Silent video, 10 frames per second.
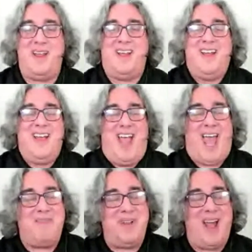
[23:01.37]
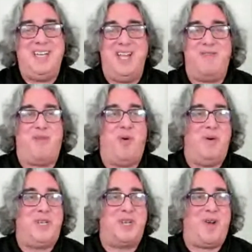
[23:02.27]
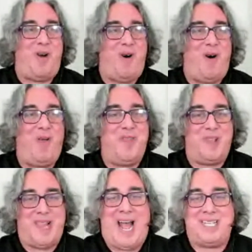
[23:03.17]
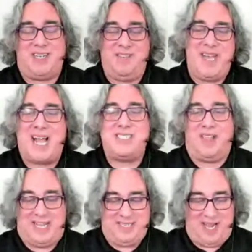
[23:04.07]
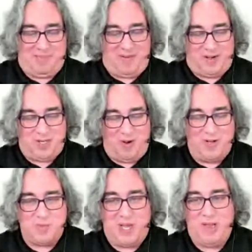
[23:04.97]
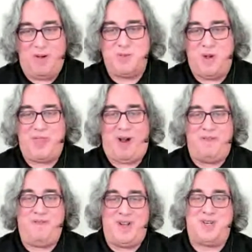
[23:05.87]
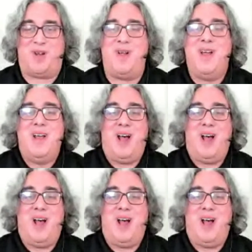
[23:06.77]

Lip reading: to have an idea for what we should call the next to last segment of our show, because we close with our finisher,